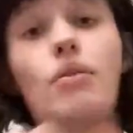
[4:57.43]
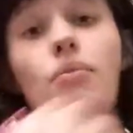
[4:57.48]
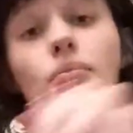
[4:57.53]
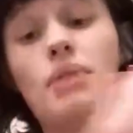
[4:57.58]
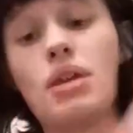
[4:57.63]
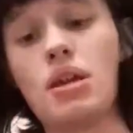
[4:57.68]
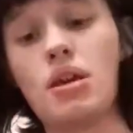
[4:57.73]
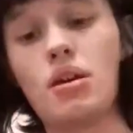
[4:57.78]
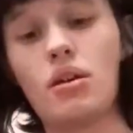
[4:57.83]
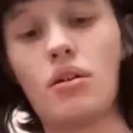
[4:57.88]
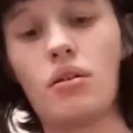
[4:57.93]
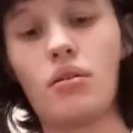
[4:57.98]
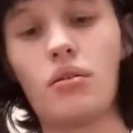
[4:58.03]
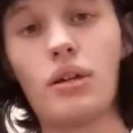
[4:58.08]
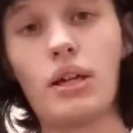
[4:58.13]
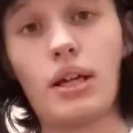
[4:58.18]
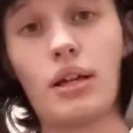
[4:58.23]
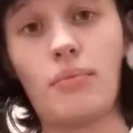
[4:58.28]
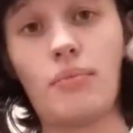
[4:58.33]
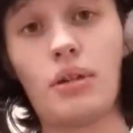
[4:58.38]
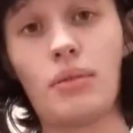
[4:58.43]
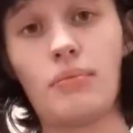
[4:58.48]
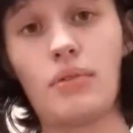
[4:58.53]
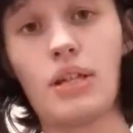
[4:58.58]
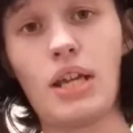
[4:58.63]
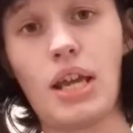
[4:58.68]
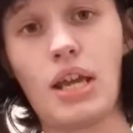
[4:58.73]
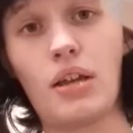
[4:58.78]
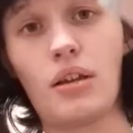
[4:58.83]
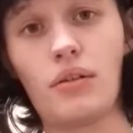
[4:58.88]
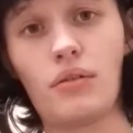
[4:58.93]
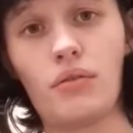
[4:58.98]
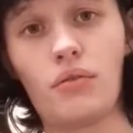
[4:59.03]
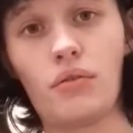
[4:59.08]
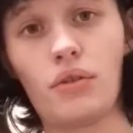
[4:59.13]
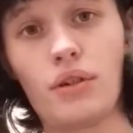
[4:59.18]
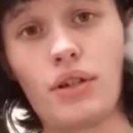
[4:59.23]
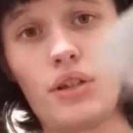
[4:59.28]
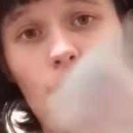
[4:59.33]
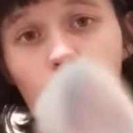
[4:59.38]
that will be and I'm going to take a little
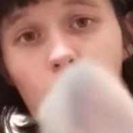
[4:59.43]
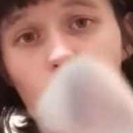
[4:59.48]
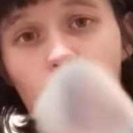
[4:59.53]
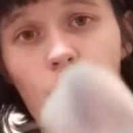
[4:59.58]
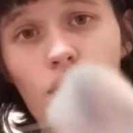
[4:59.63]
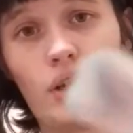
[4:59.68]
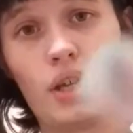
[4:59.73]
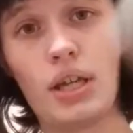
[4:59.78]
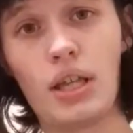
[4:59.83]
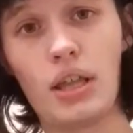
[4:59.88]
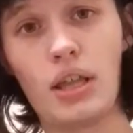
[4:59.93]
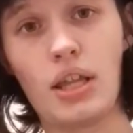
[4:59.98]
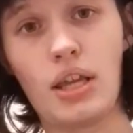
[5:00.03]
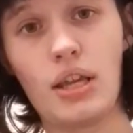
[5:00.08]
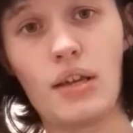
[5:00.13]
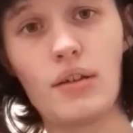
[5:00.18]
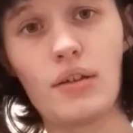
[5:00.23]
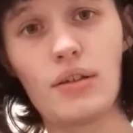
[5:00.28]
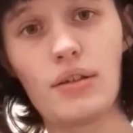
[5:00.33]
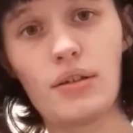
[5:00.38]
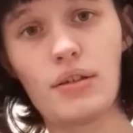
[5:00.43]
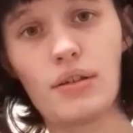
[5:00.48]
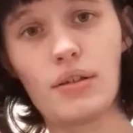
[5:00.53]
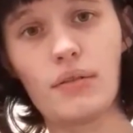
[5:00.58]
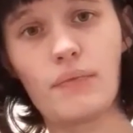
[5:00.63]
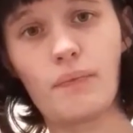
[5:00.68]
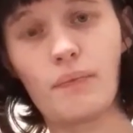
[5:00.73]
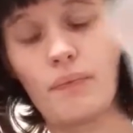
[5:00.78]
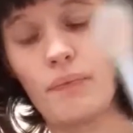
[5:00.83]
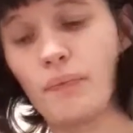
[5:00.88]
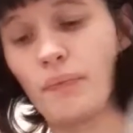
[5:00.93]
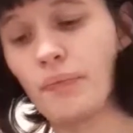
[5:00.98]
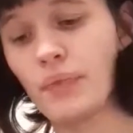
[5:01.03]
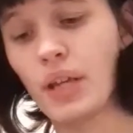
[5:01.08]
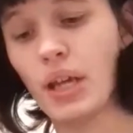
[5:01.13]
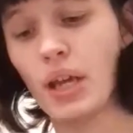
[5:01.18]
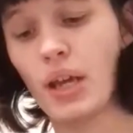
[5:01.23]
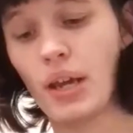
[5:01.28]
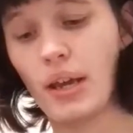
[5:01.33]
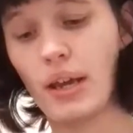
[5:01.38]
crease brush like this.
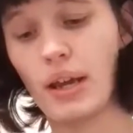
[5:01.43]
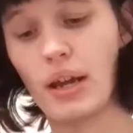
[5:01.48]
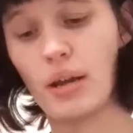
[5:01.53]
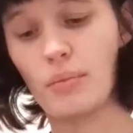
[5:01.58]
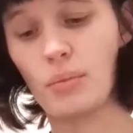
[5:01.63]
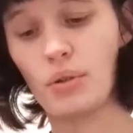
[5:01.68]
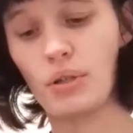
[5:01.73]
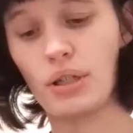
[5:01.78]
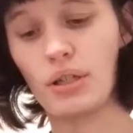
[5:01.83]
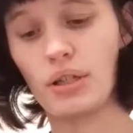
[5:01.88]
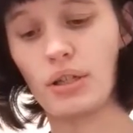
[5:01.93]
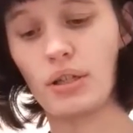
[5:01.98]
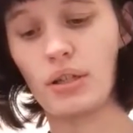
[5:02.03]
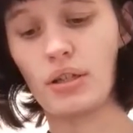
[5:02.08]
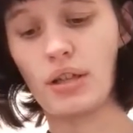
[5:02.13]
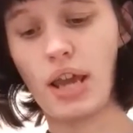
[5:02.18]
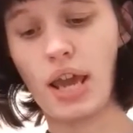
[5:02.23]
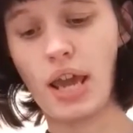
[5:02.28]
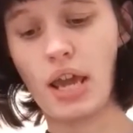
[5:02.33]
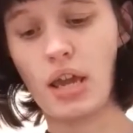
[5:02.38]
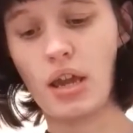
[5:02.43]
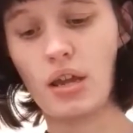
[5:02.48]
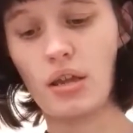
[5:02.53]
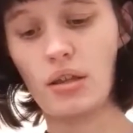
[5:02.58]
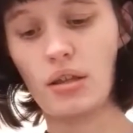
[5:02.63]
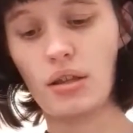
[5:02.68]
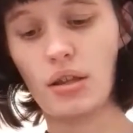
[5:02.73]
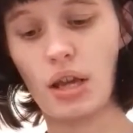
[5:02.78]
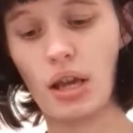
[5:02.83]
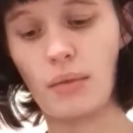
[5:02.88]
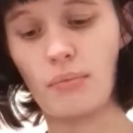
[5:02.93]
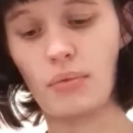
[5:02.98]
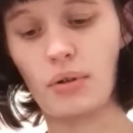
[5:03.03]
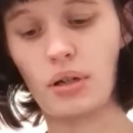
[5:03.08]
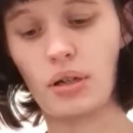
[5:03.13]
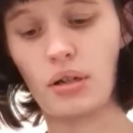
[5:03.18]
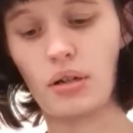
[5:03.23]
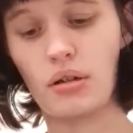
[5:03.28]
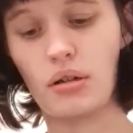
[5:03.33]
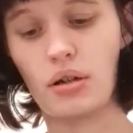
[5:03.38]
And I'm going to take it and
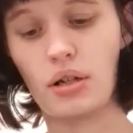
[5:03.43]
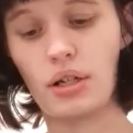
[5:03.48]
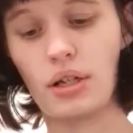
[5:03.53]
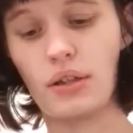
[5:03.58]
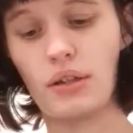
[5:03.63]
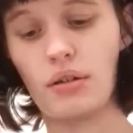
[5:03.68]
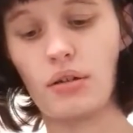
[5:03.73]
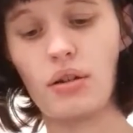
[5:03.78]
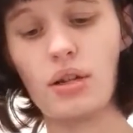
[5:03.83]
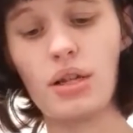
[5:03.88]
put it on the